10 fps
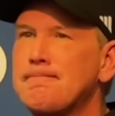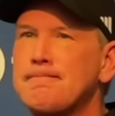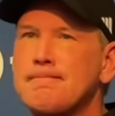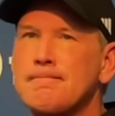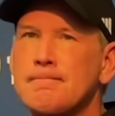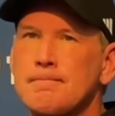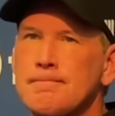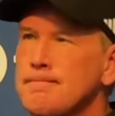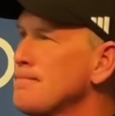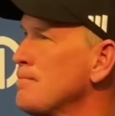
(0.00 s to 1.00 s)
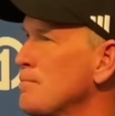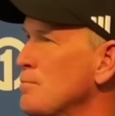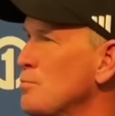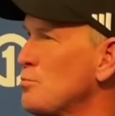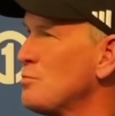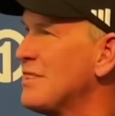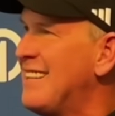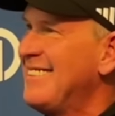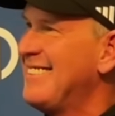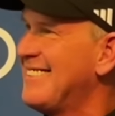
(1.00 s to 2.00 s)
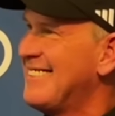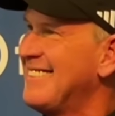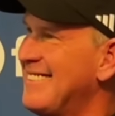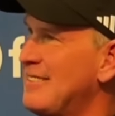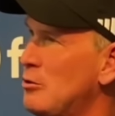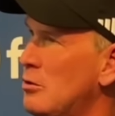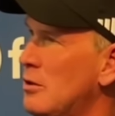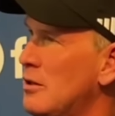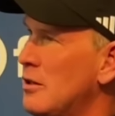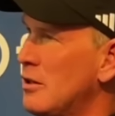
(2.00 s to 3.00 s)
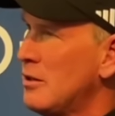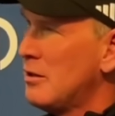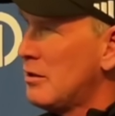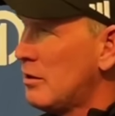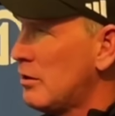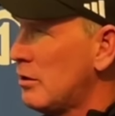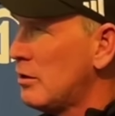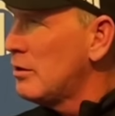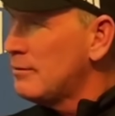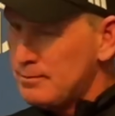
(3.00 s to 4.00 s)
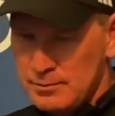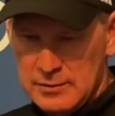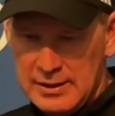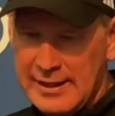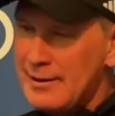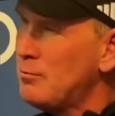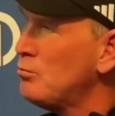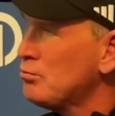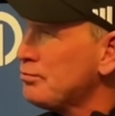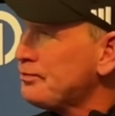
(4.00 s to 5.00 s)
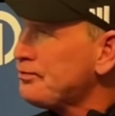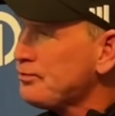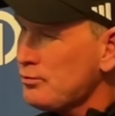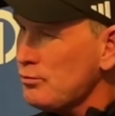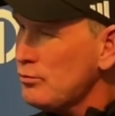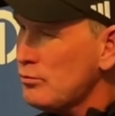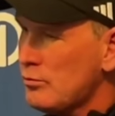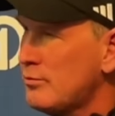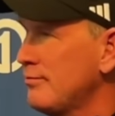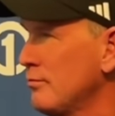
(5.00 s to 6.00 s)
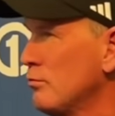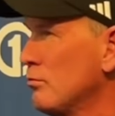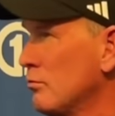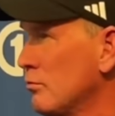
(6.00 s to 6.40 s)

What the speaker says: Last one, a positive one for me, the JB fumble, the hit, he knocks the ball out. I mean, that's the guy you